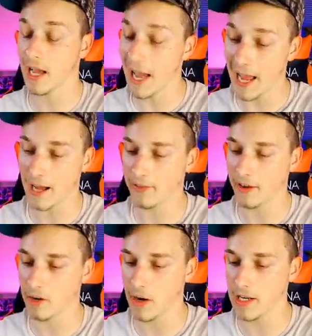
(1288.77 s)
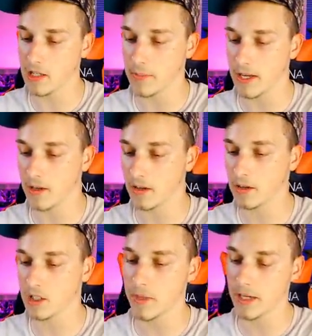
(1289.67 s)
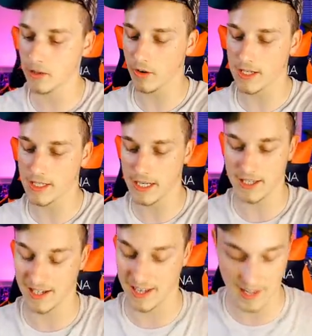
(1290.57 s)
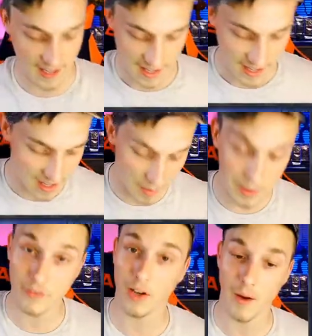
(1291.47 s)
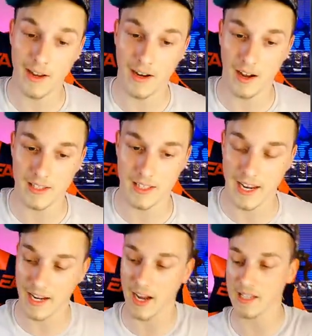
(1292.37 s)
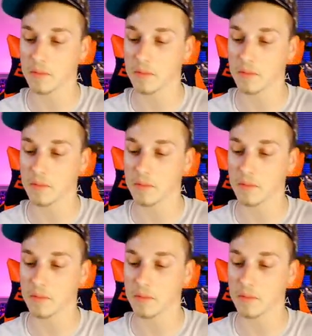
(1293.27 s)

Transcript: Ah, that reminds me, speaking of Rise of Destiny, I'm giving away a card today, guys.